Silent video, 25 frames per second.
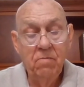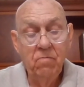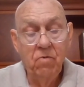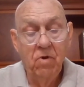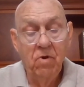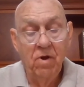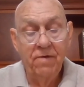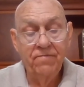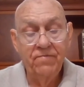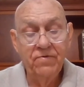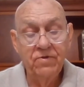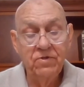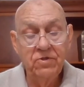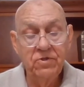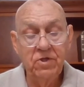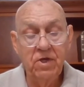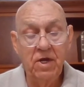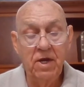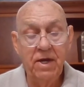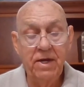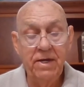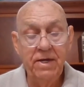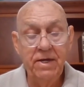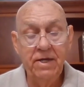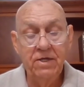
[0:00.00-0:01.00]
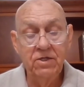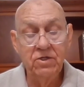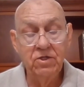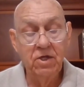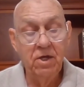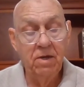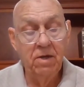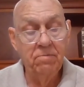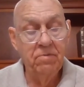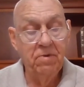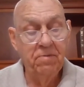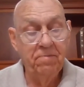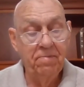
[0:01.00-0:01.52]
prophesied has
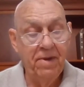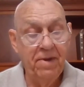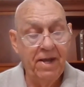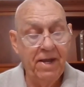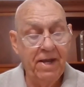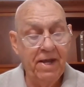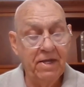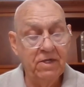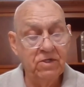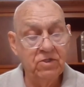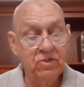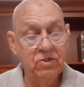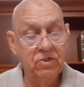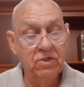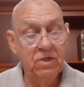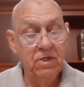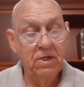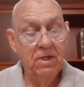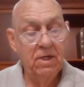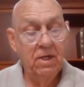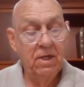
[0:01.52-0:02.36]
come to pass.